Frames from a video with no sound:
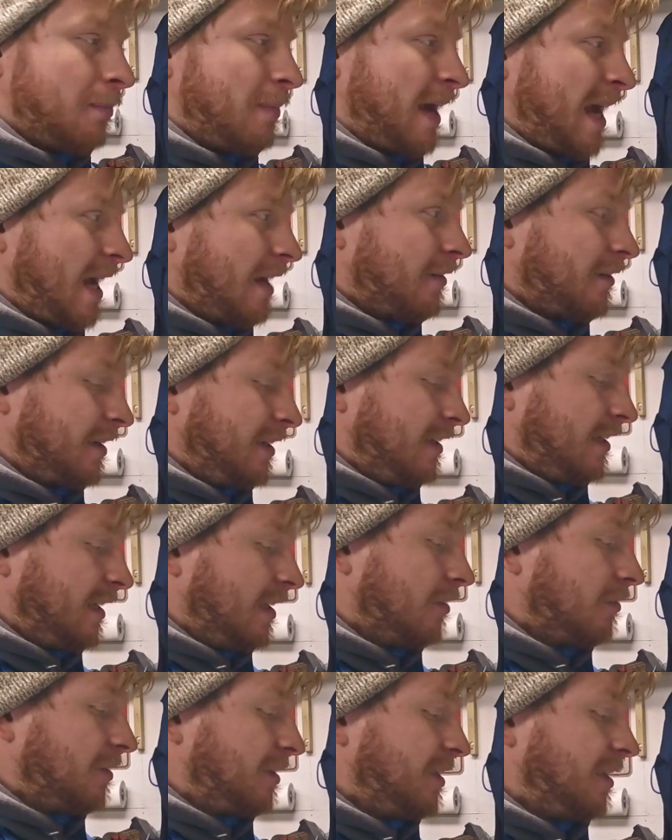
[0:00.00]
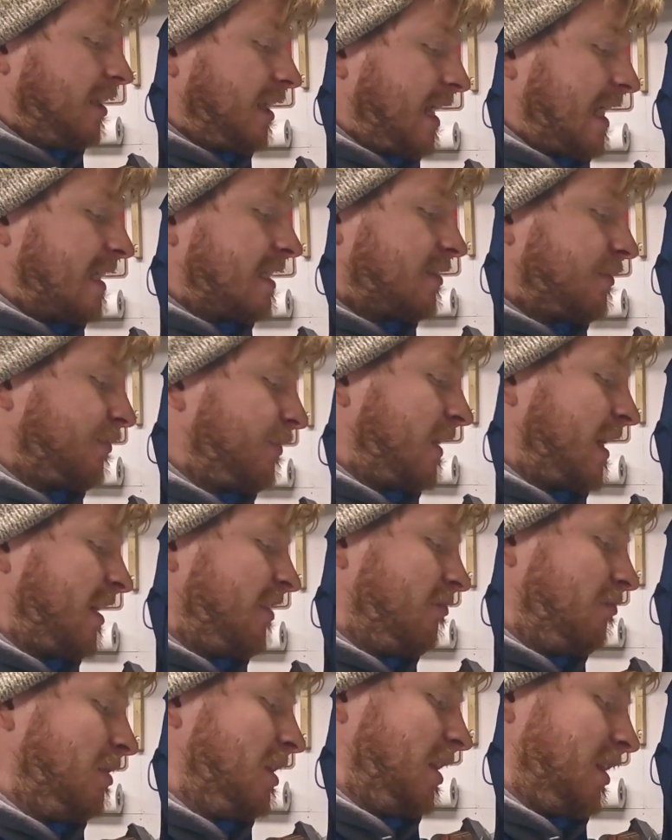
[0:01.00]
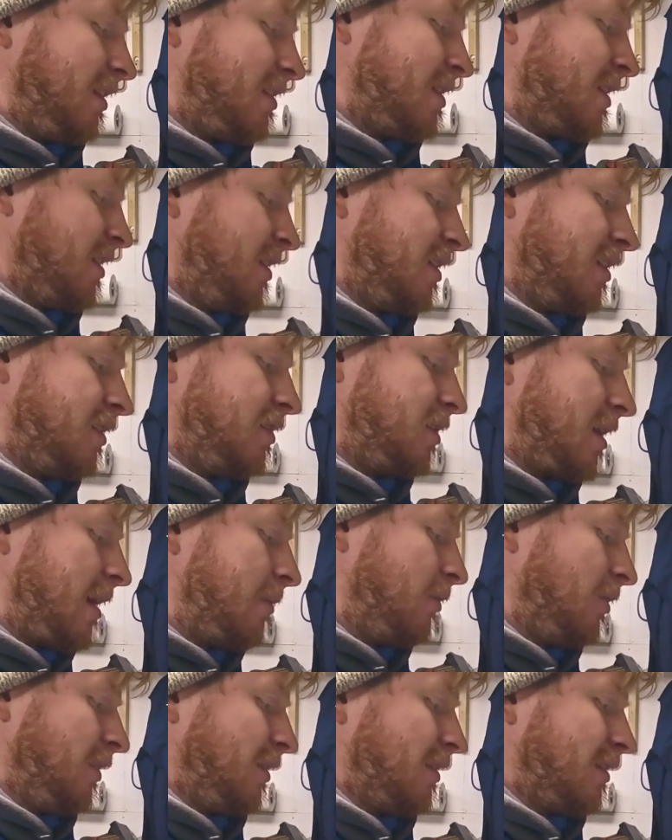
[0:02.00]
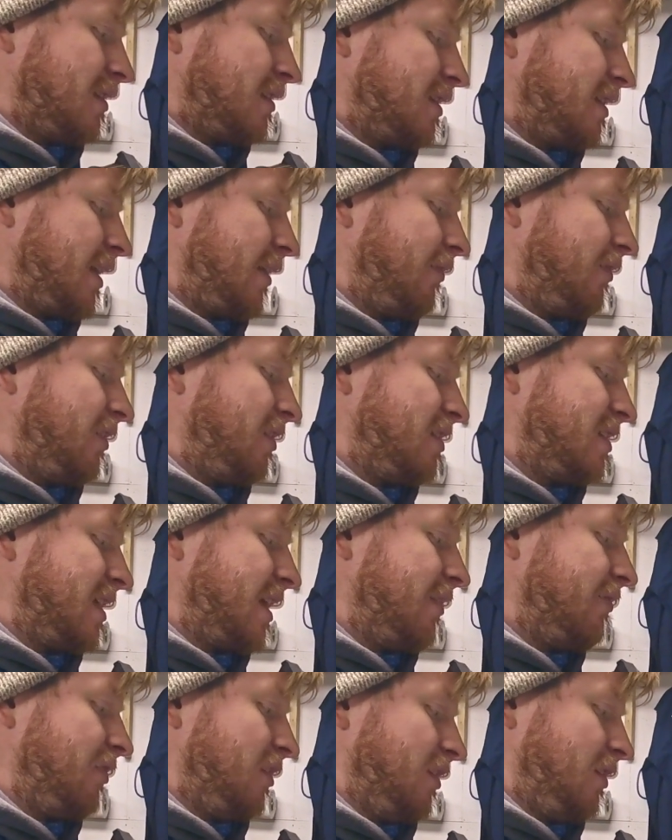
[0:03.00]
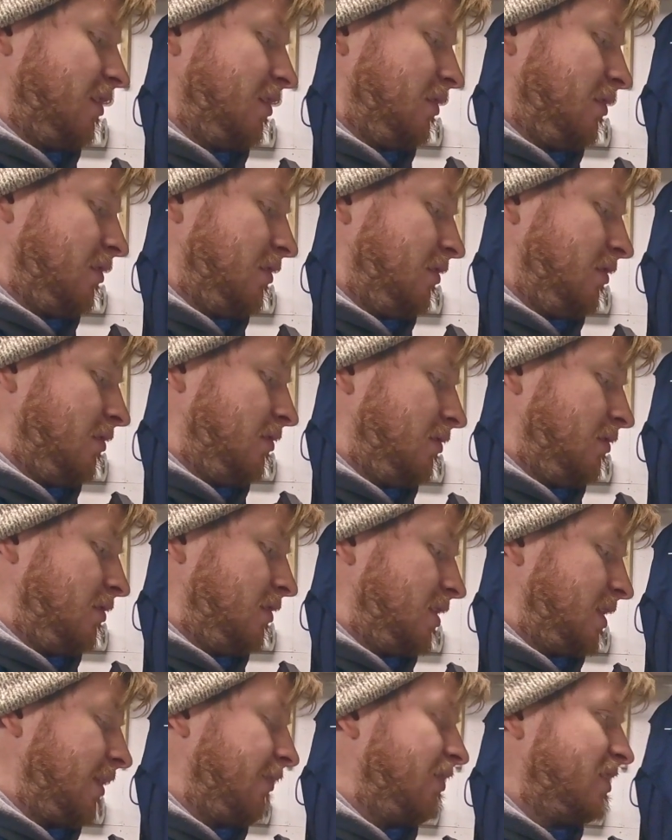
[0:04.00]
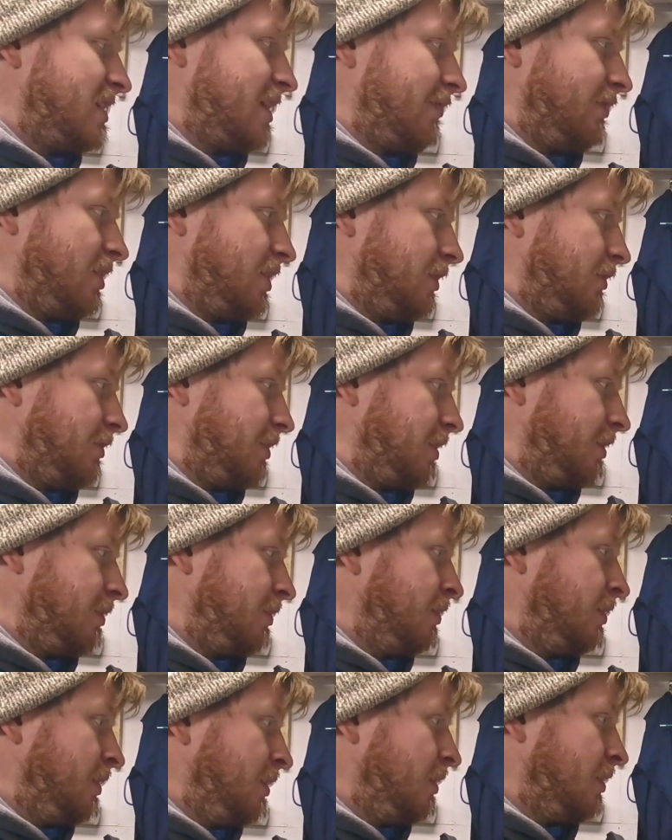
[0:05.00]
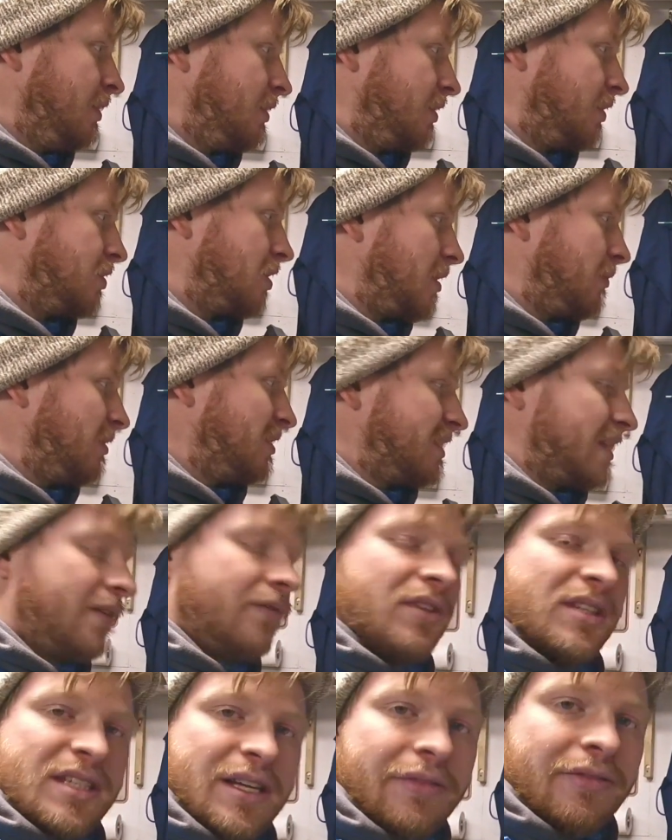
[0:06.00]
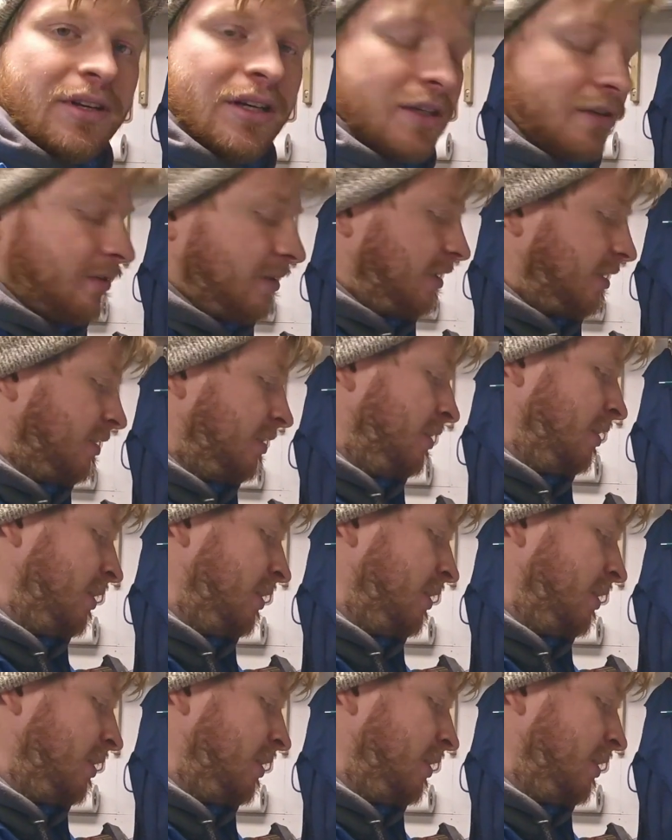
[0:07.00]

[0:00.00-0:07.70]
the battery literally lasts 5 minutes. It's the Dremel 7700. The Dremel 7700.